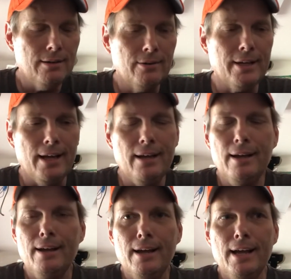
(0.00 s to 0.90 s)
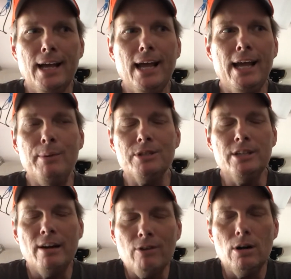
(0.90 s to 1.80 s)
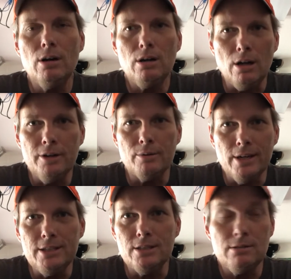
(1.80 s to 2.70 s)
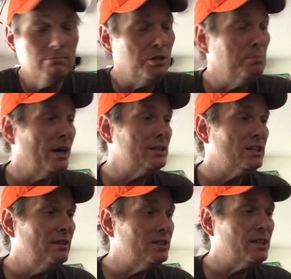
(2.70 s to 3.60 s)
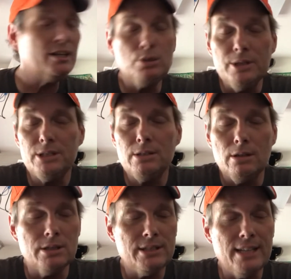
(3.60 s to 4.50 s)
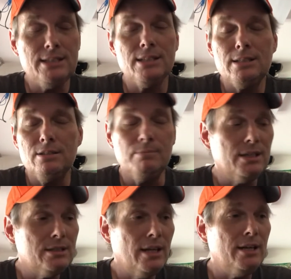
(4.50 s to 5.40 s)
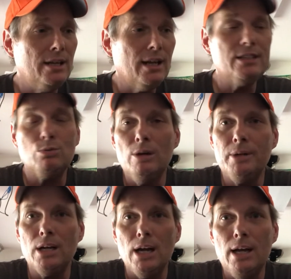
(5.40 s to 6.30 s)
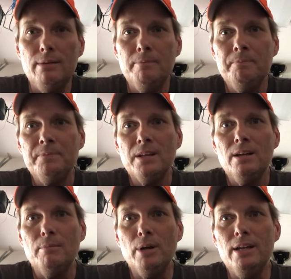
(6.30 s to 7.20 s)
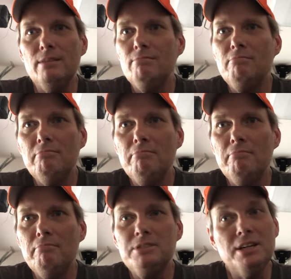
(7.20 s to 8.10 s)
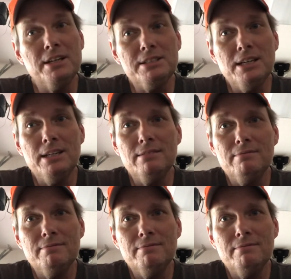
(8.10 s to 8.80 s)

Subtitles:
Okay, he was never called a racist. He might have said he was sexist, or sexist. He might say that he likes women a lot, but seriously?